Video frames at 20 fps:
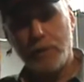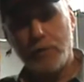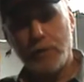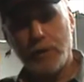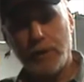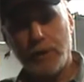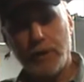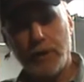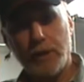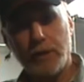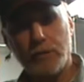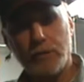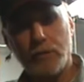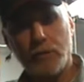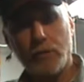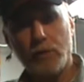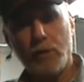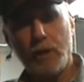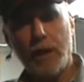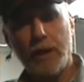you can get into
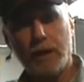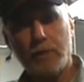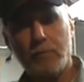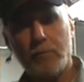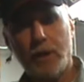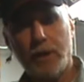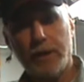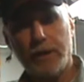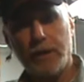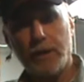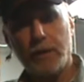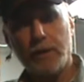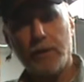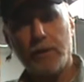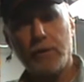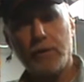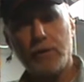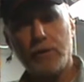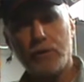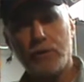a lot of money
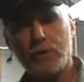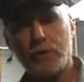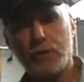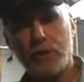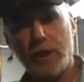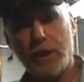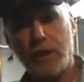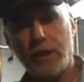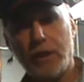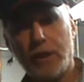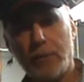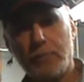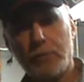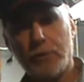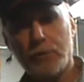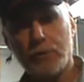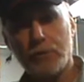setting up your